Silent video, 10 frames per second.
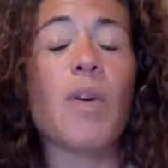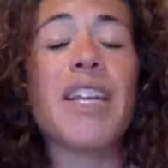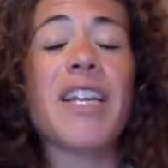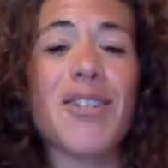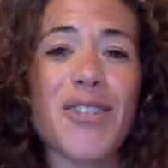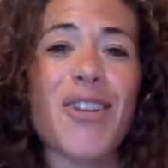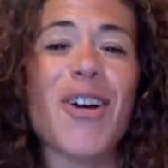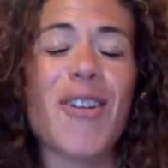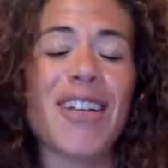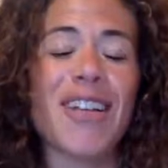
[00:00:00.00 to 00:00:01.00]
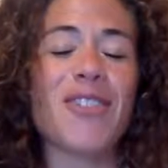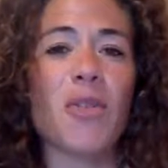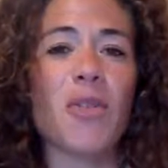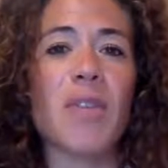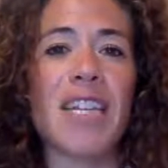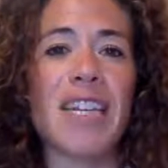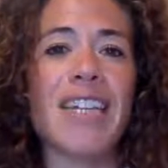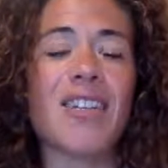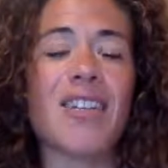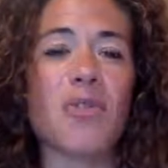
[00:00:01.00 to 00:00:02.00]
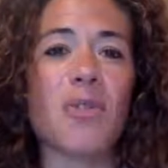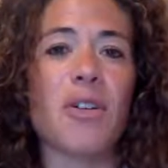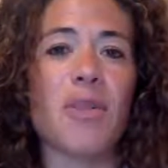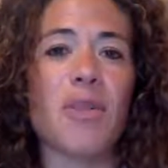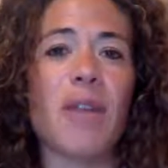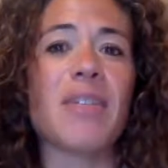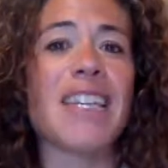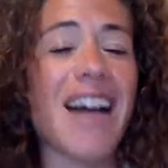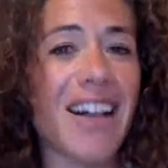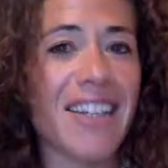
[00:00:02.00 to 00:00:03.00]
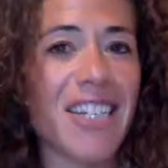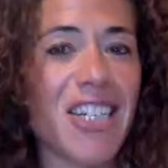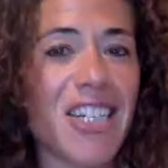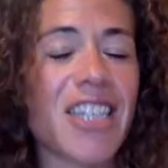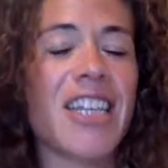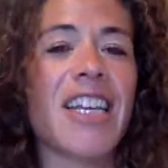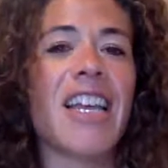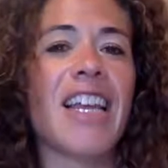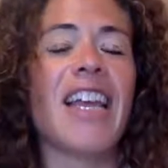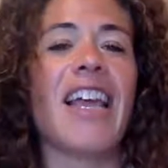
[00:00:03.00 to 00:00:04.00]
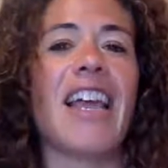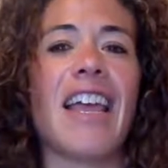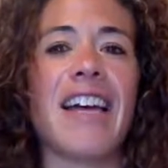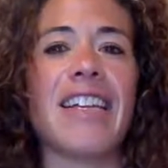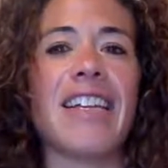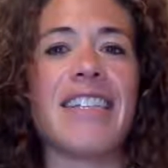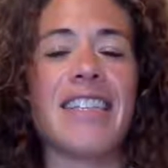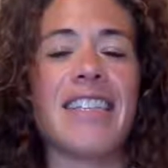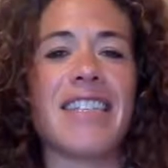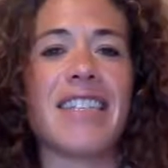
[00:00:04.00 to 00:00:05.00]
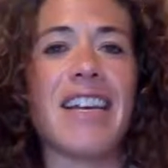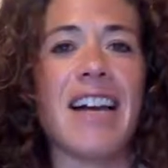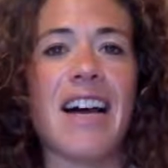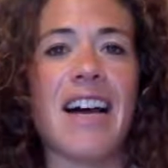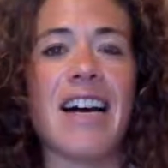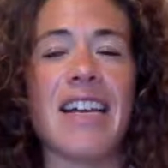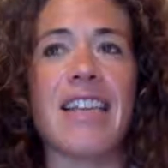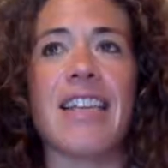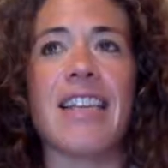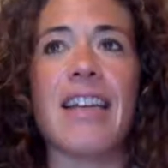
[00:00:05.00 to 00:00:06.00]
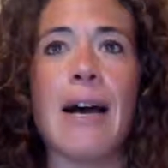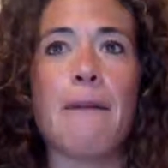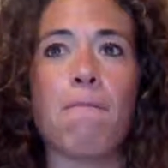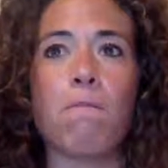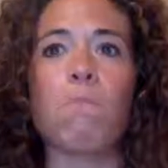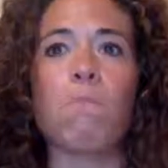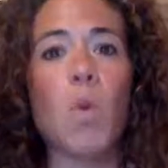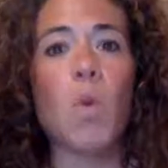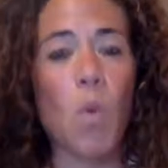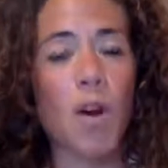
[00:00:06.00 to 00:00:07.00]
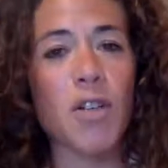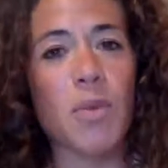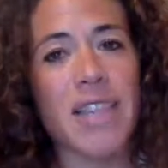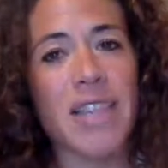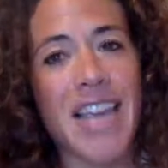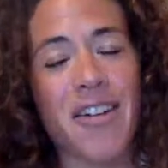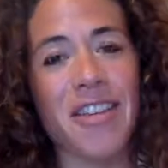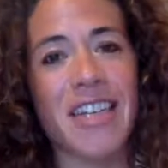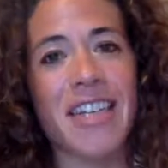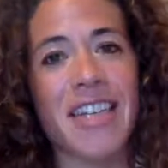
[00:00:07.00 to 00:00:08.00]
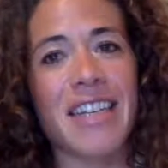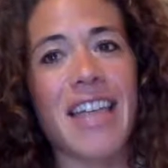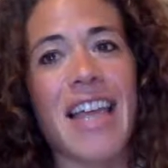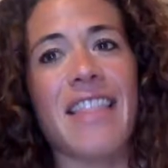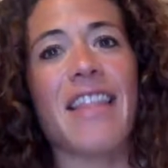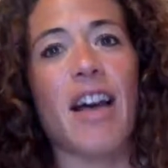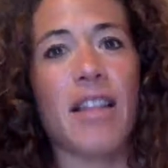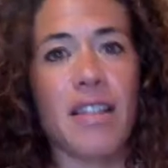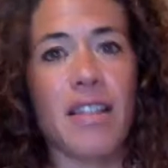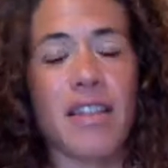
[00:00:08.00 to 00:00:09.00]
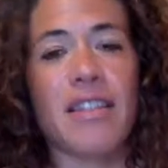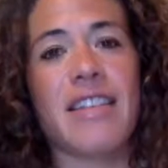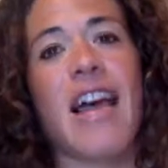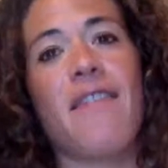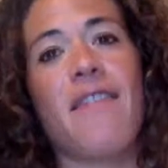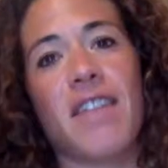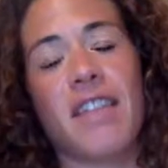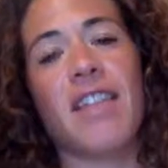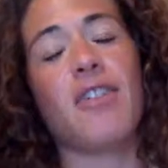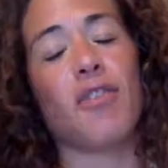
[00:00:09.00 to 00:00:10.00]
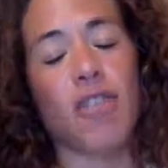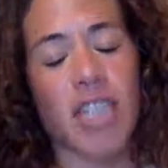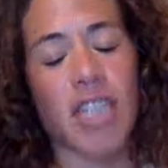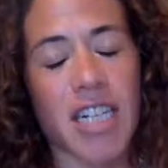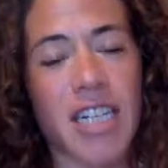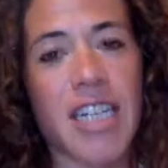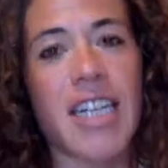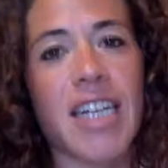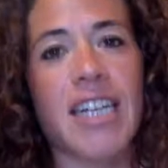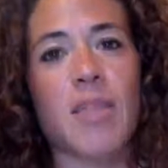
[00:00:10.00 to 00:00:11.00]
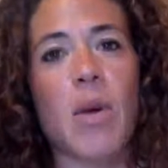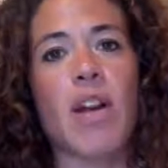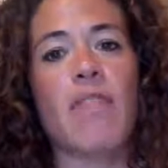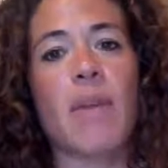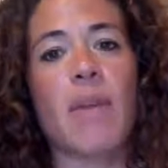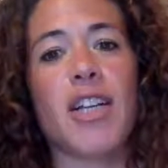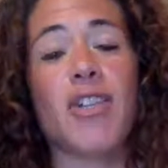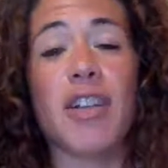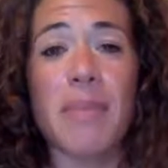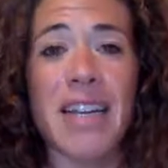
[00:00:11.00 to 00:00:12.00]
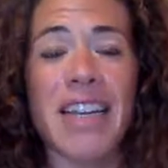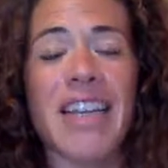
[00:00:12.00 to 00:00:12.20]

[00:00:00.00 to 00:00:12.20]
years ago, I struggled with an eating disorder when I was in college. And I worked with Carolyn and the staff at the nutrition clinic as part of my treatment,